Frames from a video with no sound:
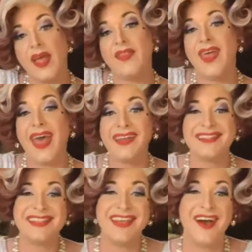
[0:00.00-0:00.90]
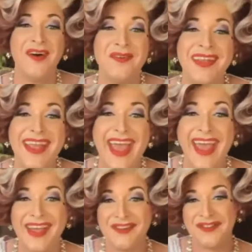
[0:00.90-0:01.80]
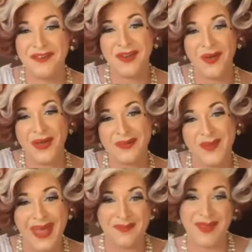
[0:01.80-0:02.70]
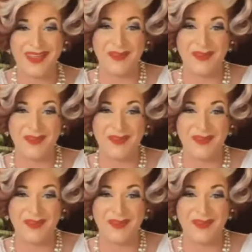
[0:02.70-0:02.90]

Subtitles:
and that is the only Andrew Lloyd Webber